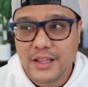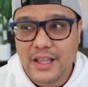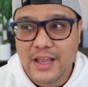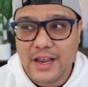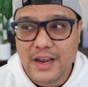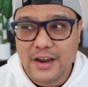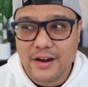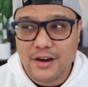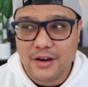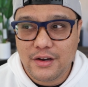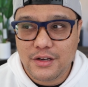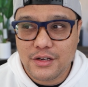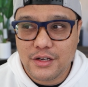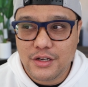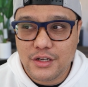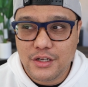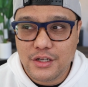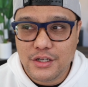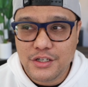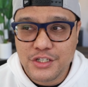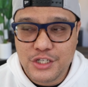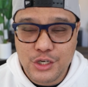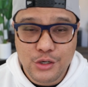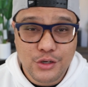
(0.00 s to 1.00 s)
their
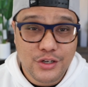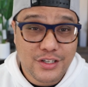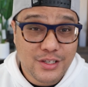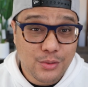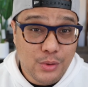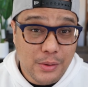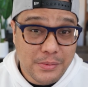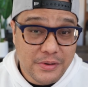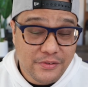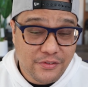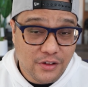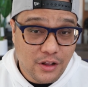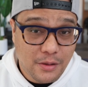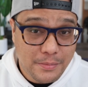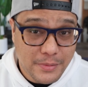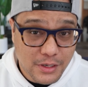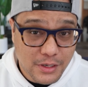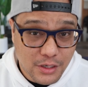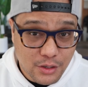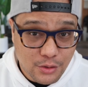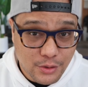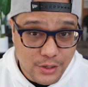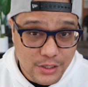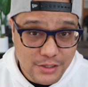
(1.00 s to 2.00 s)
junior to web
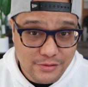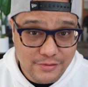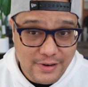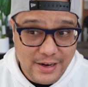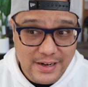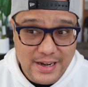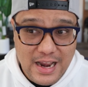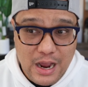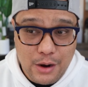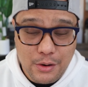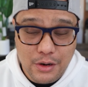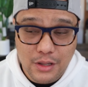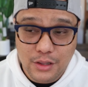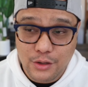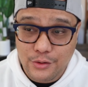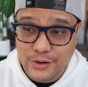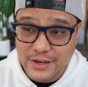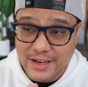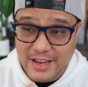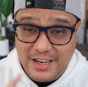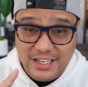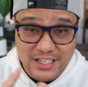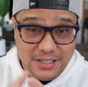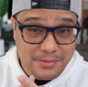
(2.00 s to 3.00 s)
development course, right? I would
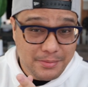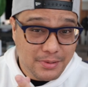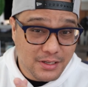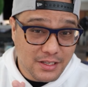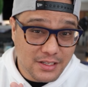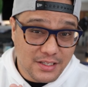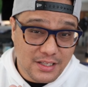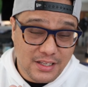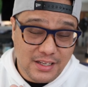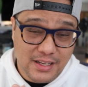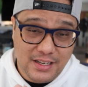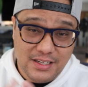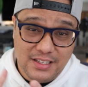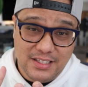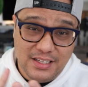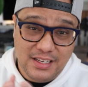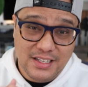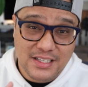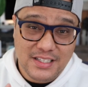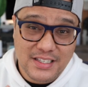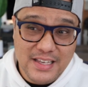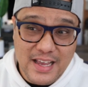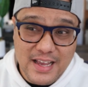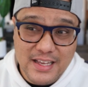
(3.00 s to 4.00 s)
learn HTML and
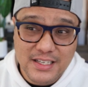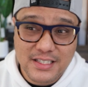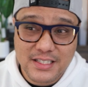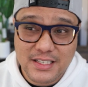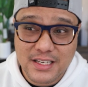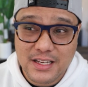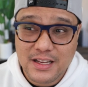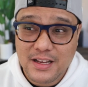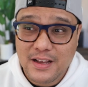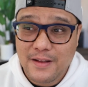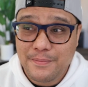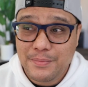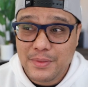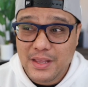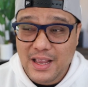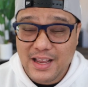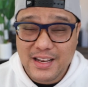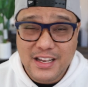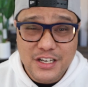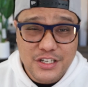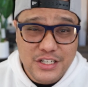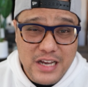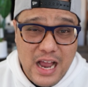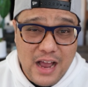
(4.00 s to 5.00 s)
CSS
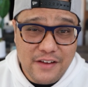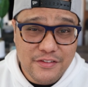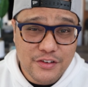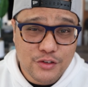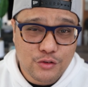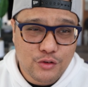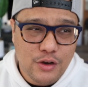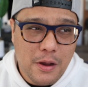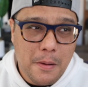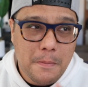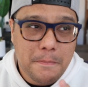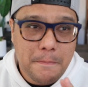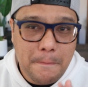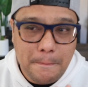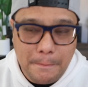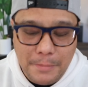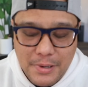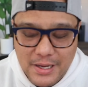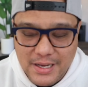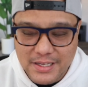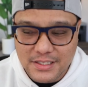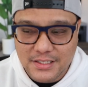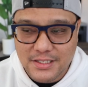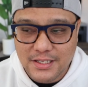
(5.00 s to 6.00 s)
and then JavaScript,
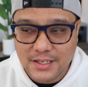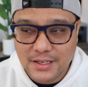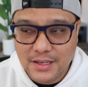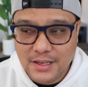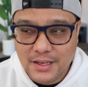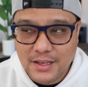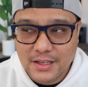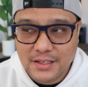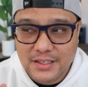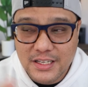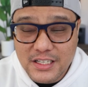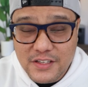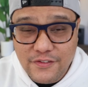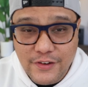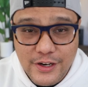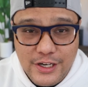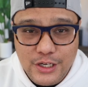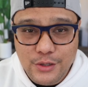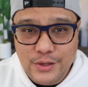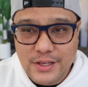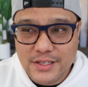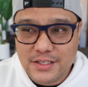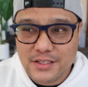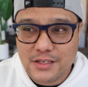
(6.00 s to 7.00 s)
but this
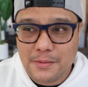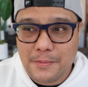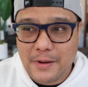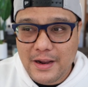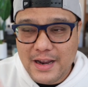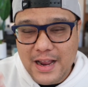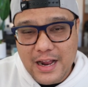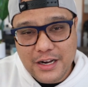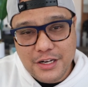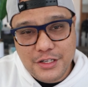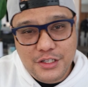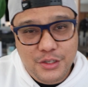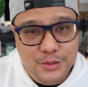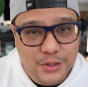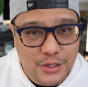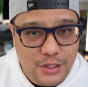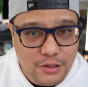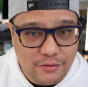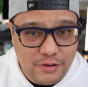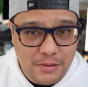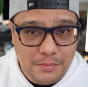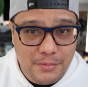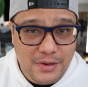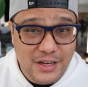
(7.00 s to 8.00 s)
video isn't about how to do it in
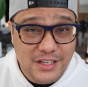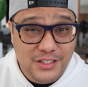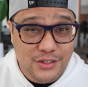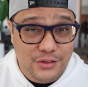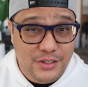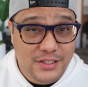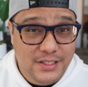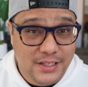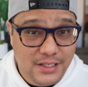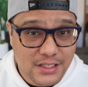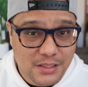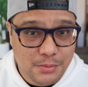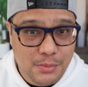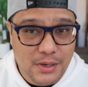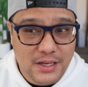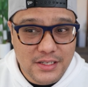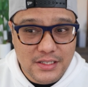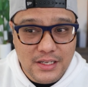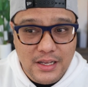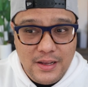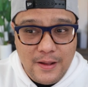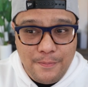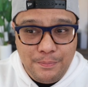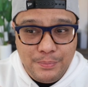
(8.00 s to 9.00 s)
three months or six
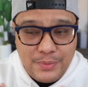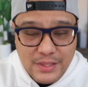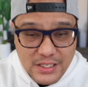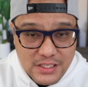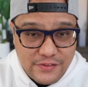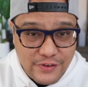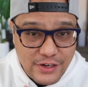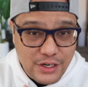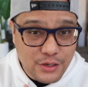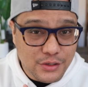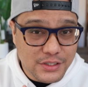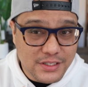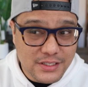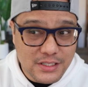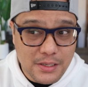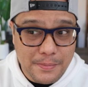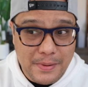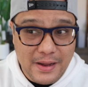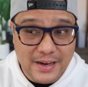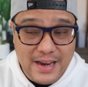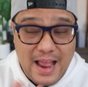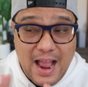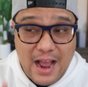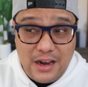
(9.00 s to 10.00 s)
months. This video is just
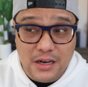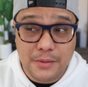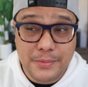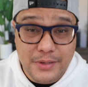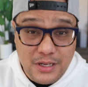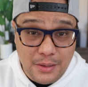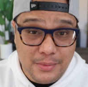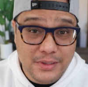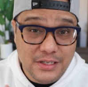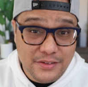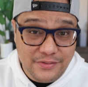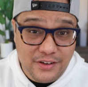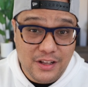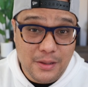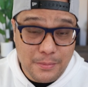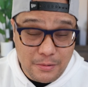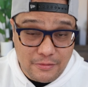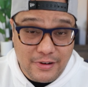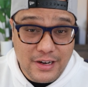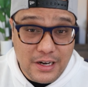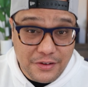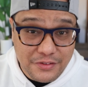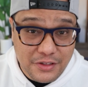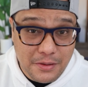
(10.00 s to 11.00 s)
about how to become a
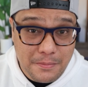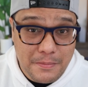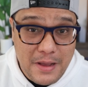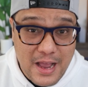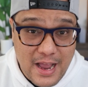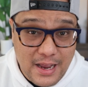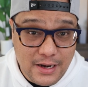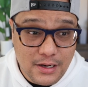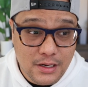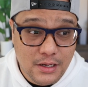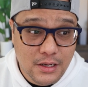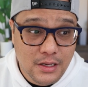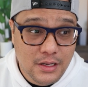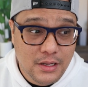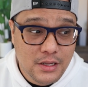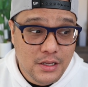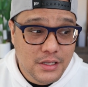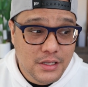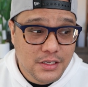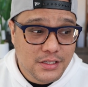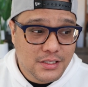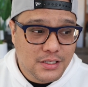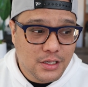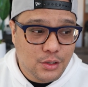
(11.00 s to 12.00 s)
developer right off the bat.
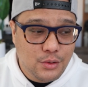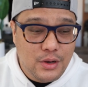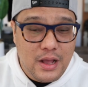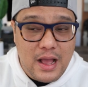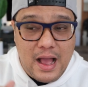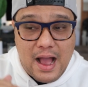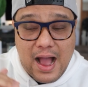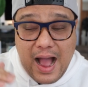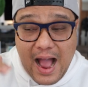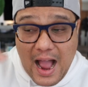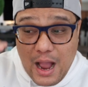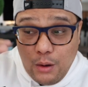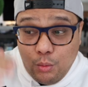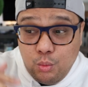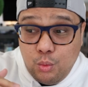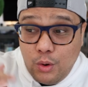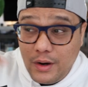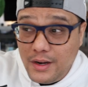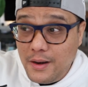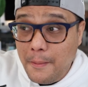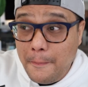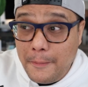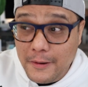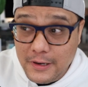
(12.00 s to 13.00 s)
So I
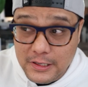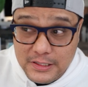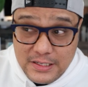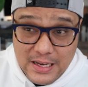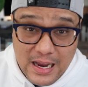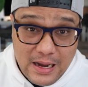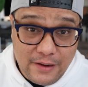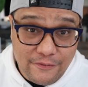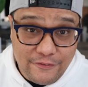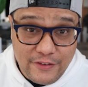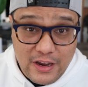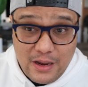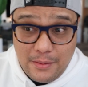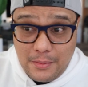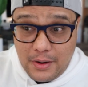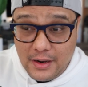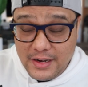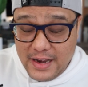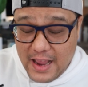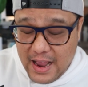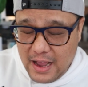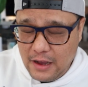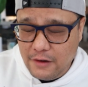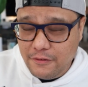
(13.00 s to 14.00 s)
wouldn't put a time frame
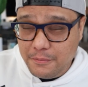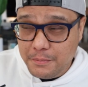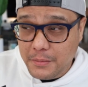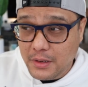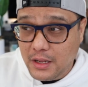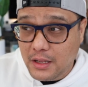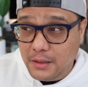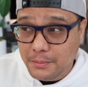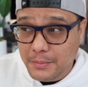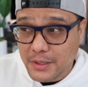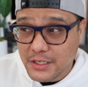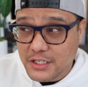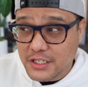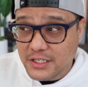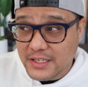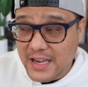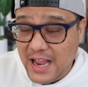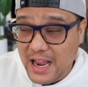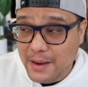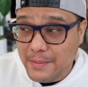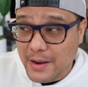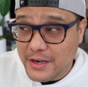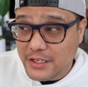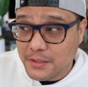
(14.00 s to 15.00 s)
on how much
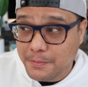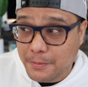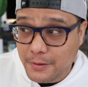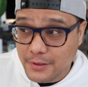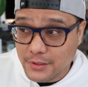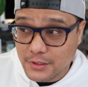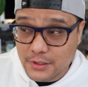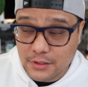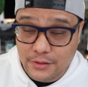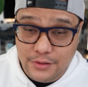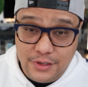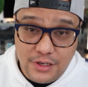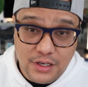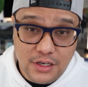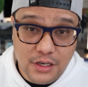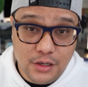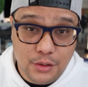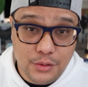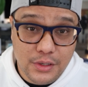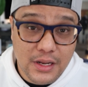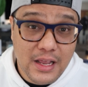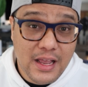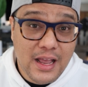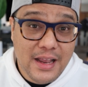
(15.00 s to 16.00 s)
time I should put into learning
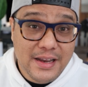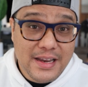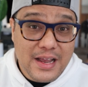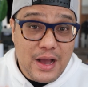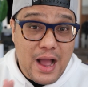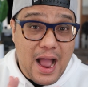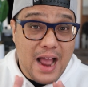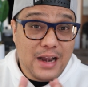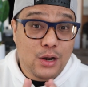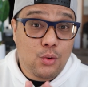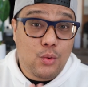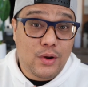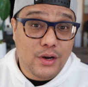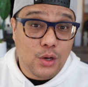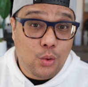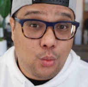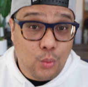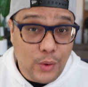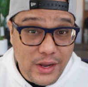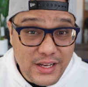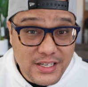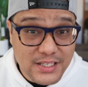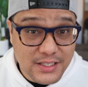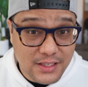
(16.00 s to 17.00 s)
code. Now, I don't want to
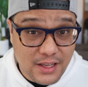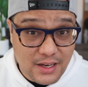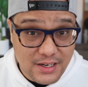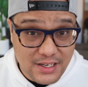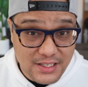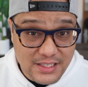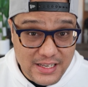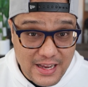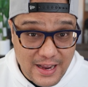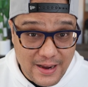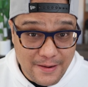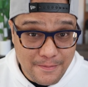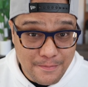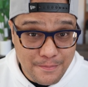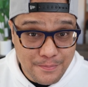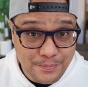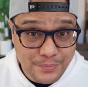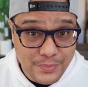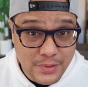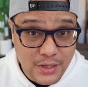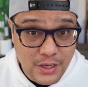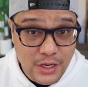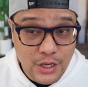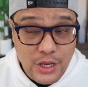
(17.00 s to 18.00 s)
waste a lot of time.
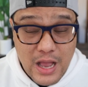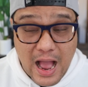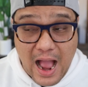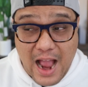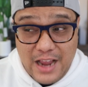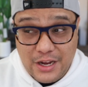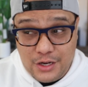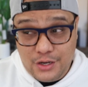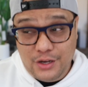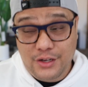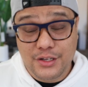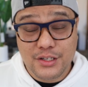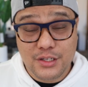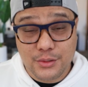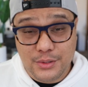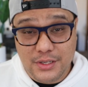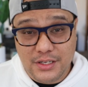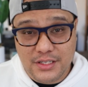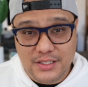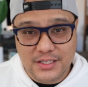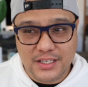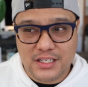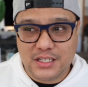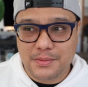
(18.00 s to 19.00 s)
I could do it
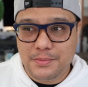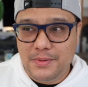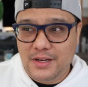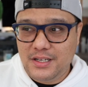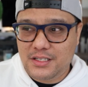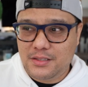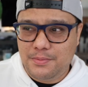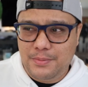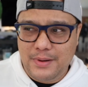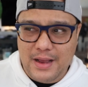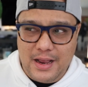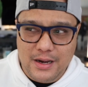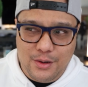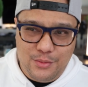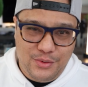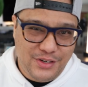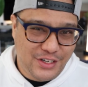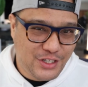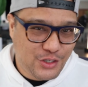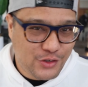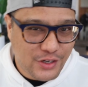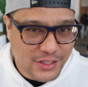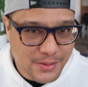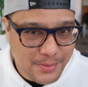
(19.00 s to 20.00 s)
in six months, but I don't
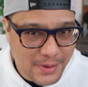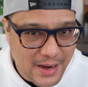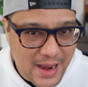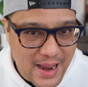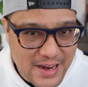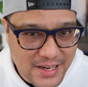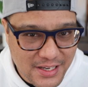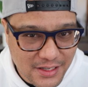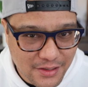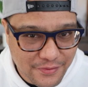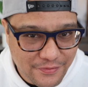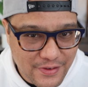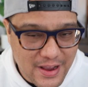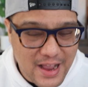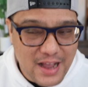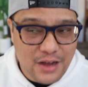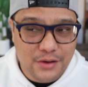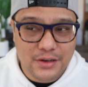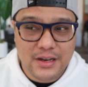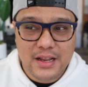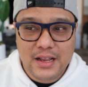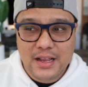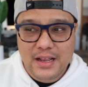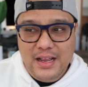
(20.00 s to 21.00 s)
want to stress myself
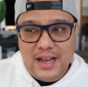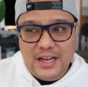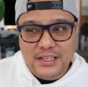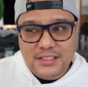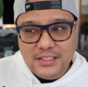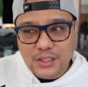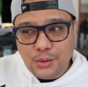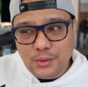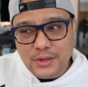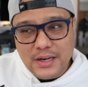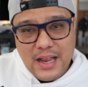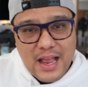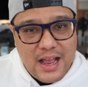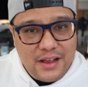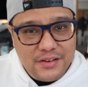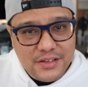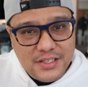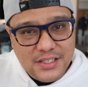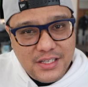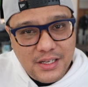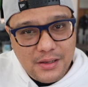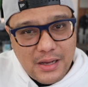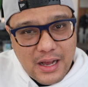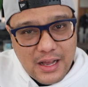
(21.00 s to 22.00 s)
out. I still want to
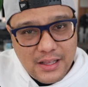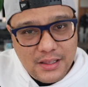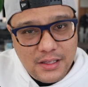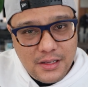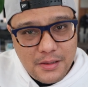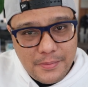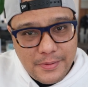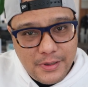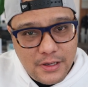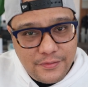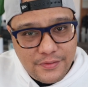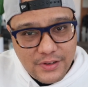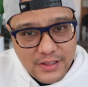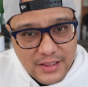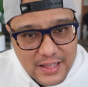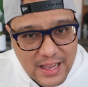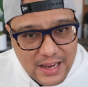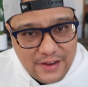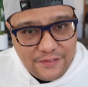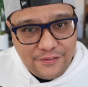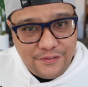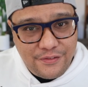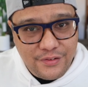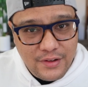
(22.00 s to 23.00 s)
have some, a little bit of a
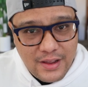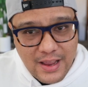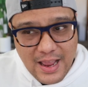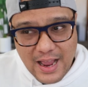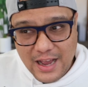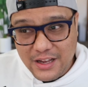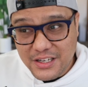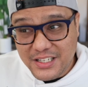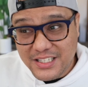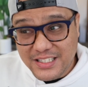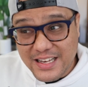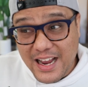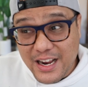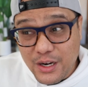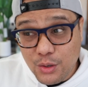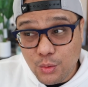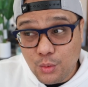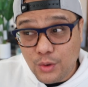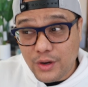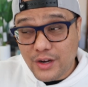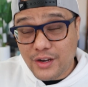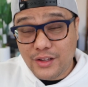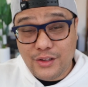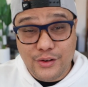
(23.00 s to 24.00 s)
life outside
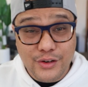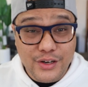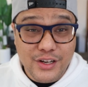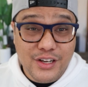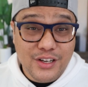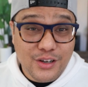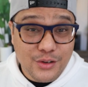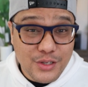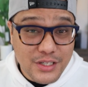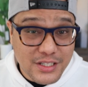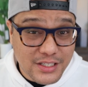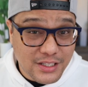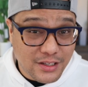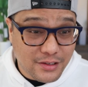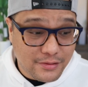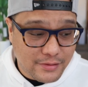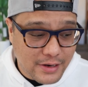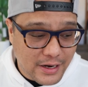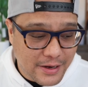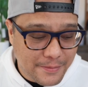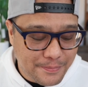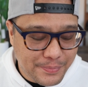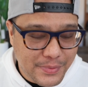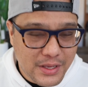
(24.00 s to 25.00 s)
of work and learning code still,
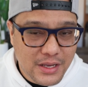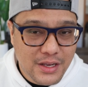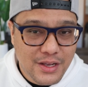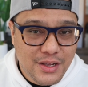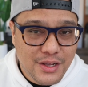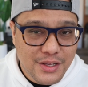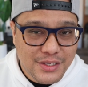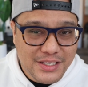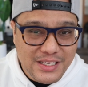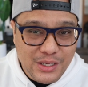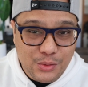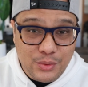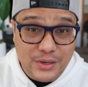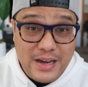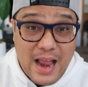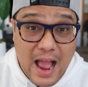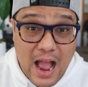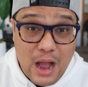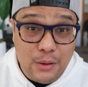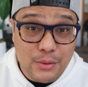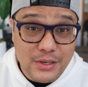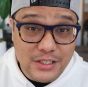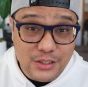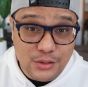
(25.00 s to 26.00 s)
right? So what
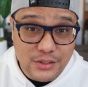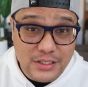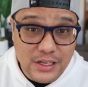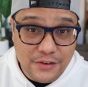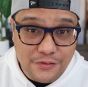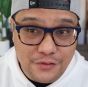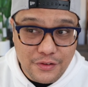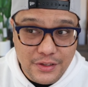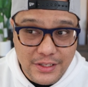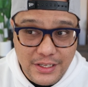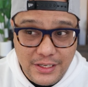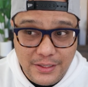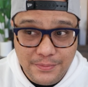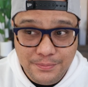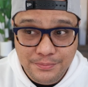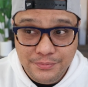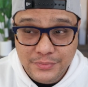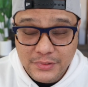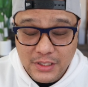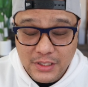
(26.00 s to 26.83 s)
I would do differently